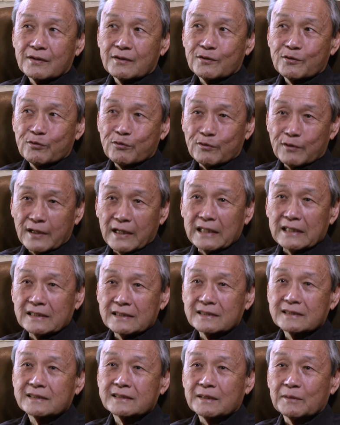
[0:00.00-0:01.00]
create
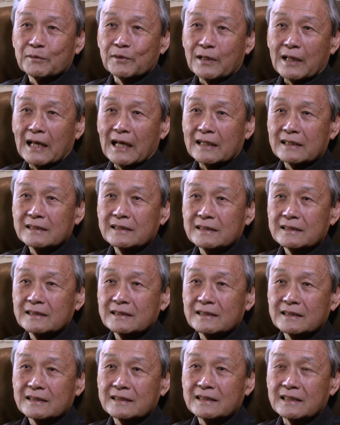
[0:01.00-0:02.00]
some of that,
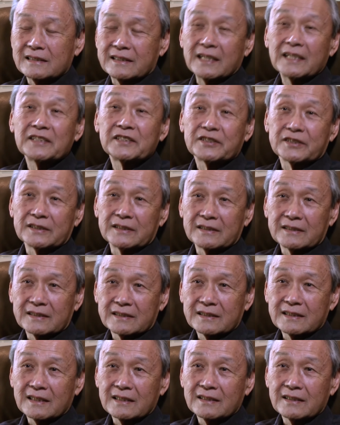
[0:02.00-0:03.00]
the
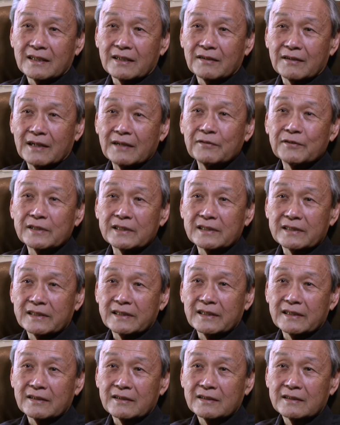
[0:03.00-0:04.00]
tensions that are evident
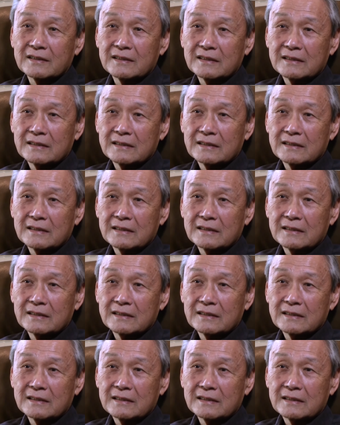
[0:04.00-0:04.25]
there.